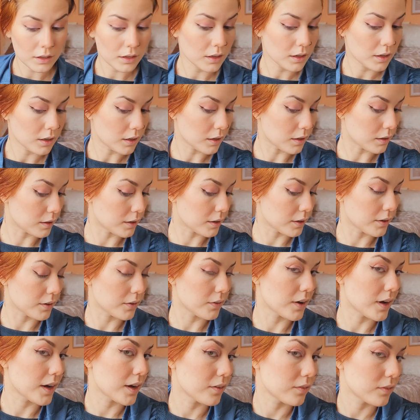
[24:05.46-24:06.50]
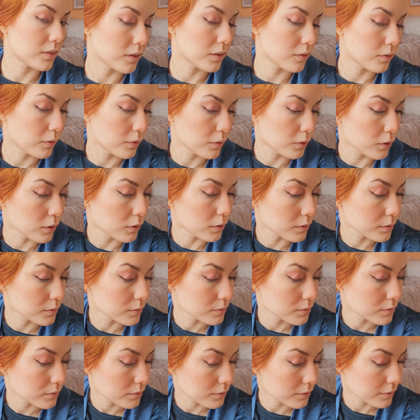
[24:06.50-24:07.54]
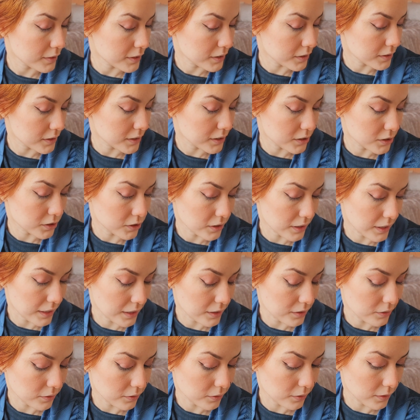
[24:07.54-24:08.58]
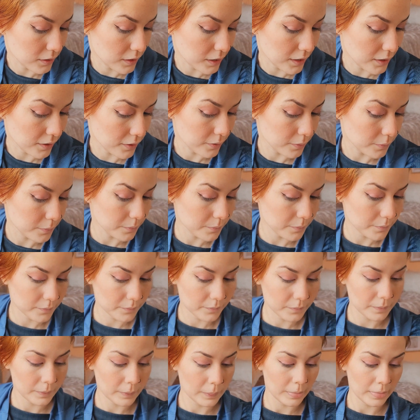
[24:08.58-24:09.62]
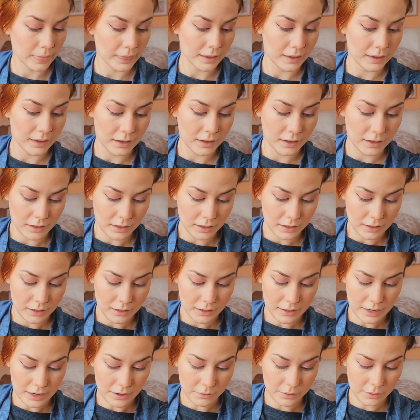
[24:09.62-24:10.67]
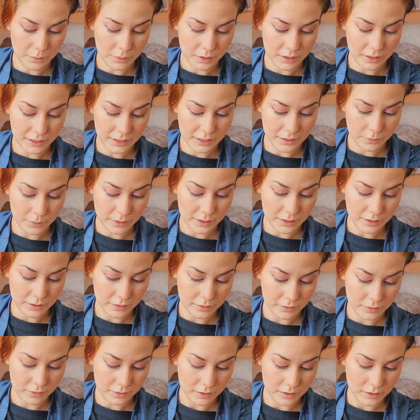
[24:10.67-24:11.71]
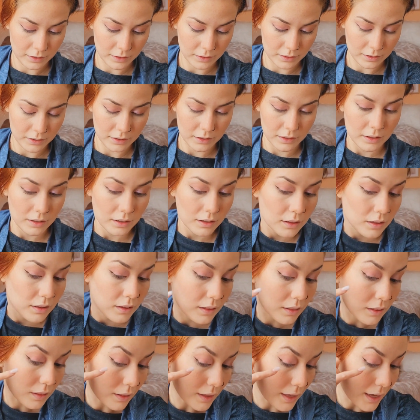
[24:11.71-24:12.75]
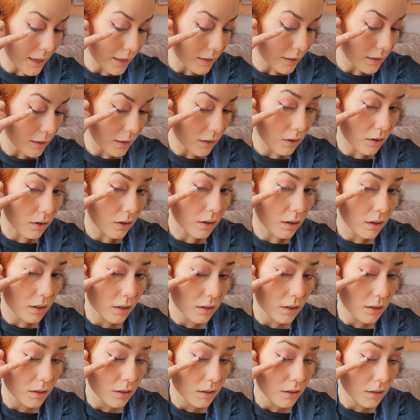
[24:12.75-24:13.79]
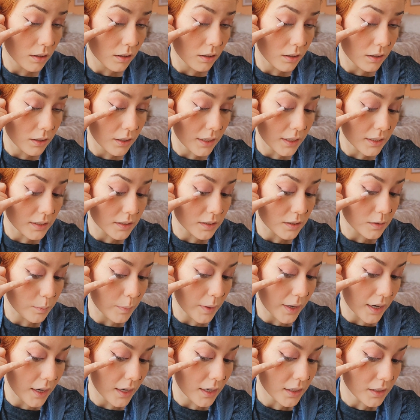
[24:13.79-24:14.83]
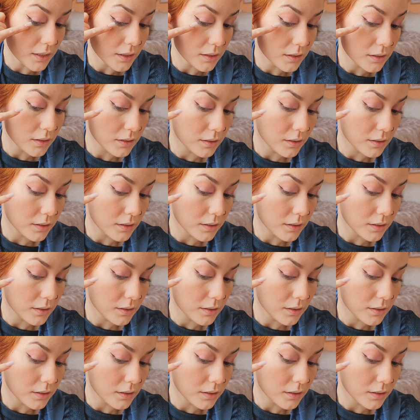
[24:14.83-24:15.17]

And there you have the full filled in triangle there. Now we want to get rid of that little dead space.